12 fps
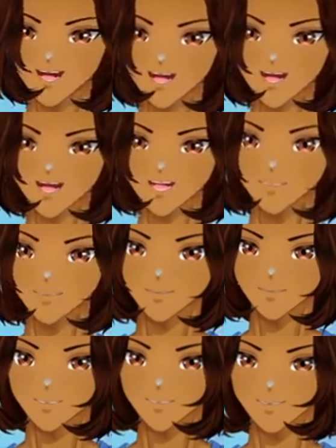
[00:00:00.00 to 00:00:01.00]
also, of
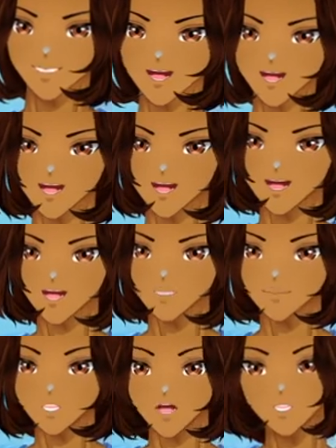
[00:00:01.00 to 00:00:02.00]
course, dark
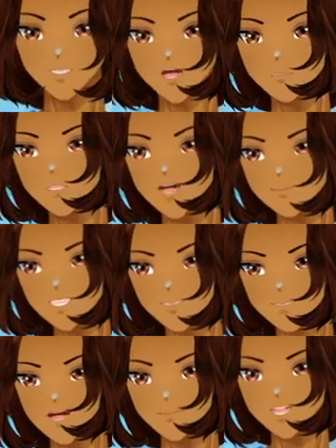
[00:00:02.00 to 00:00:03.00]
vision. That would make sense
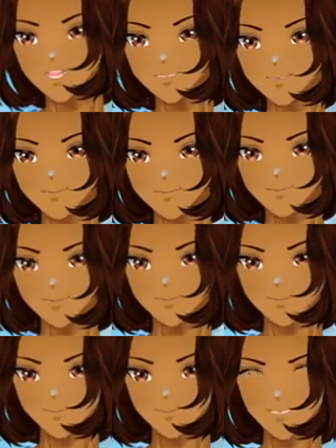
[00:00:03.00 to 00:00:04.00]
to have dark vision.
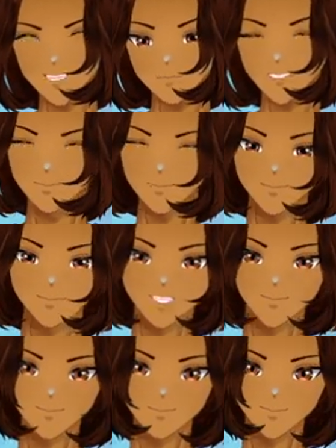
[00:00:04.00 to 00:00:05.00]
That makes sense with dark
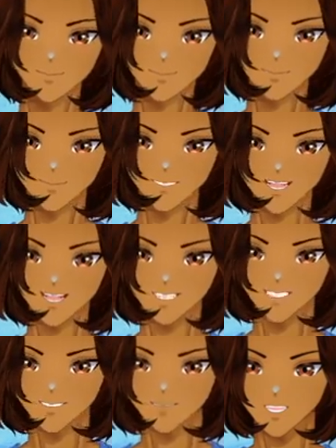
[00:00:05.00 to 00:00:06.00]
vision.
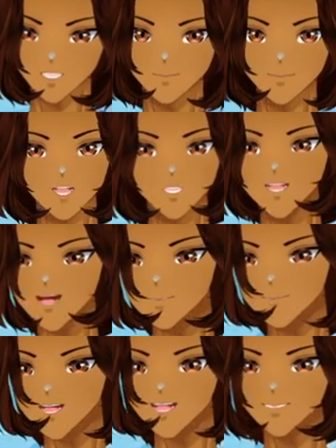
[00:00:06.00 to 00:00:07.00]
Because tunnels
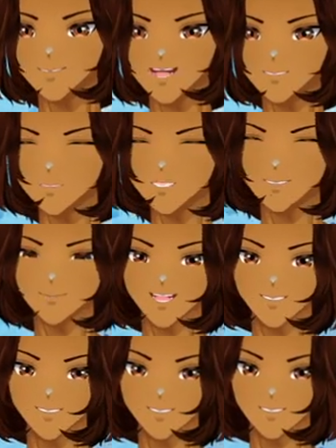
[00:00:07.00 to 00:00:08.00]
and stuff. That makes sense.